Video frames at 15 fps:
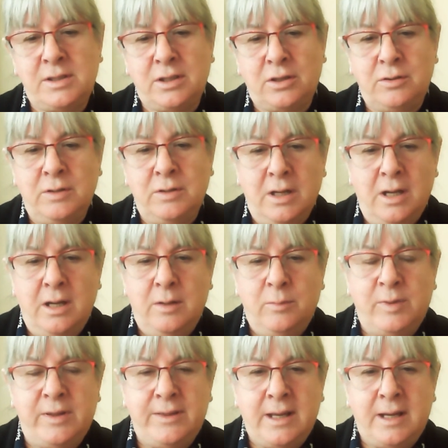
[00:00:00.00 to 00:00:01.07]
So
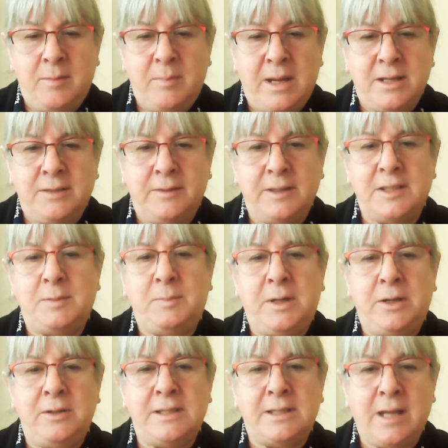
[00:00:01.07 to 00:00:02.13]
with that amount of
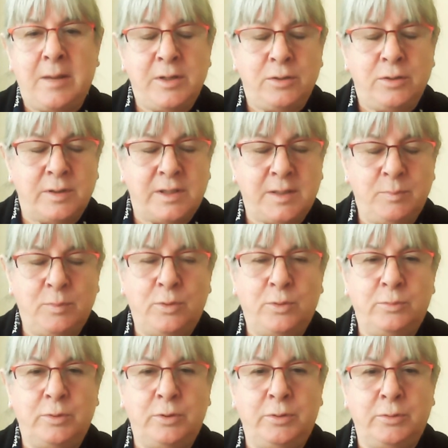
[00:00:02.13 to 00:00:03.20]
experience coming to a small
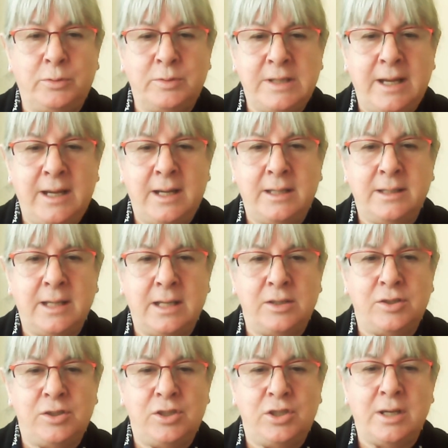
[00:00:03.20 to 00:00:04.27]
rural town,
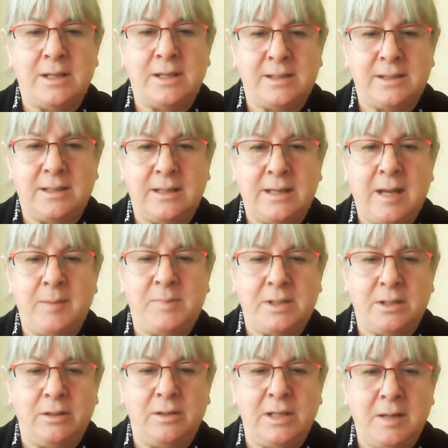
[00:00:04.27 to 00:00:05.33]
that's just
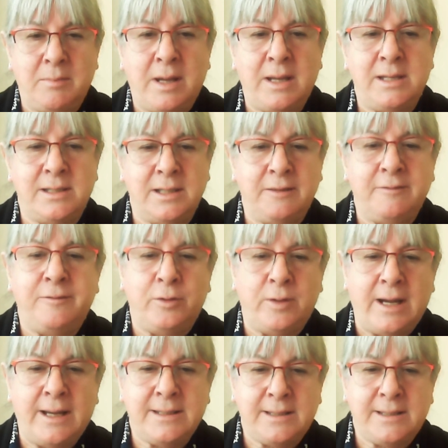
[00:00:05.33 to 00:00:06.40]
absolutely amazing for
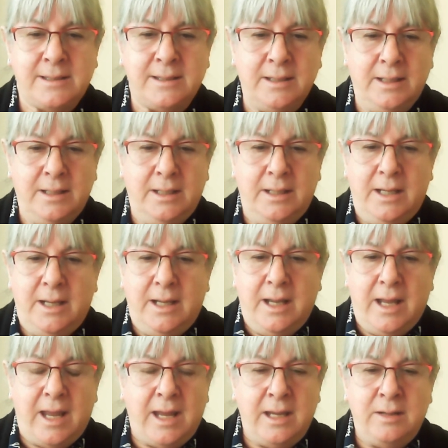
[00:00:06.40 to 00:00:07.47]
us.
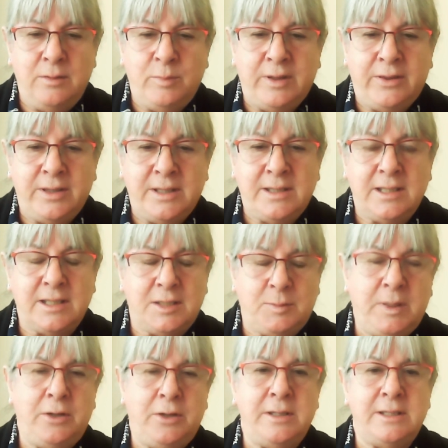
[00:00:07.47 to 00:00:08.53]
And with this
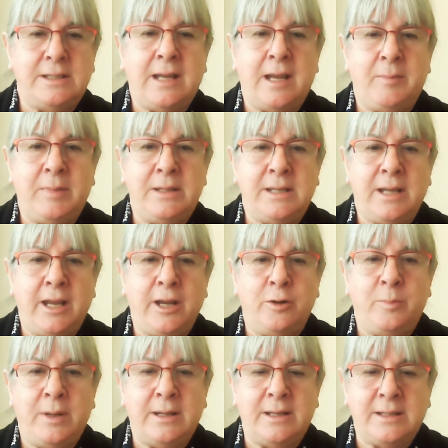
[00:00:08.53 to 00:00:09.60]
experience coming to
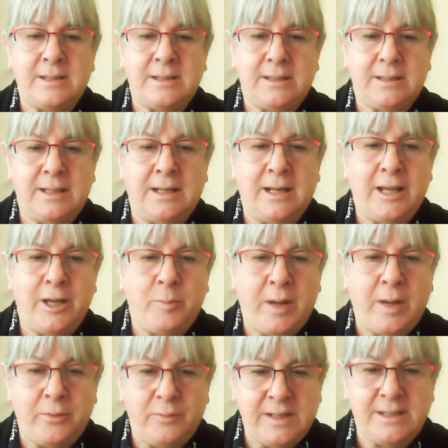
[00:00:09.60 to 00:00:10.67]
help us, it'll help
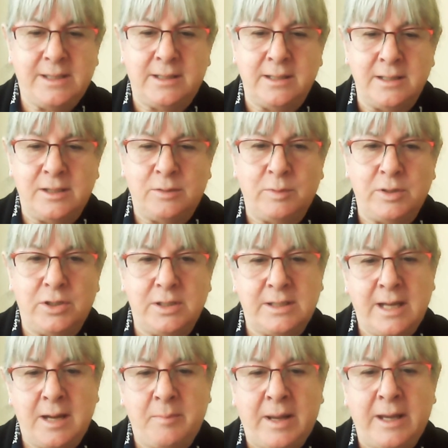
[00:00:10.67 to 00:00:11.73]
our residents, which is
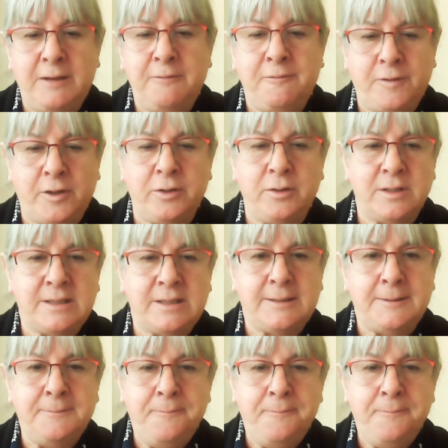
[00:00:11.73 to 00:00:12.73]
our main focus.